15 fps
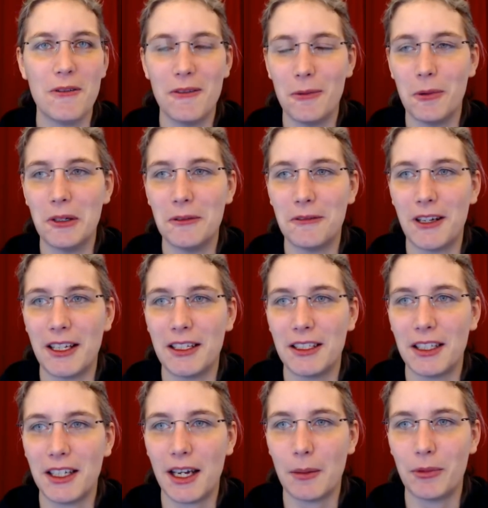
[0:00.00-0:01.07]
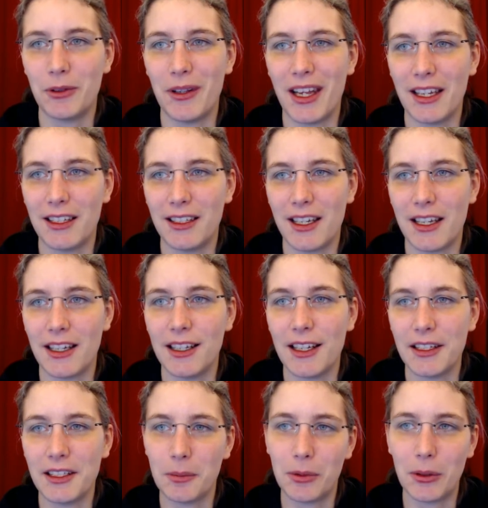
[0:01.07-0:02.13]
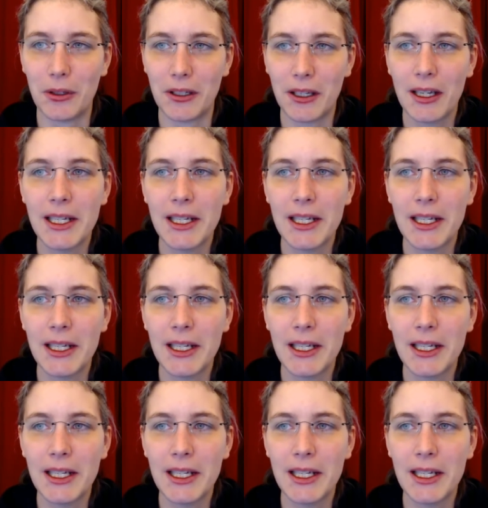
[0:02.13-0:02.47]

will find up to that at a later point.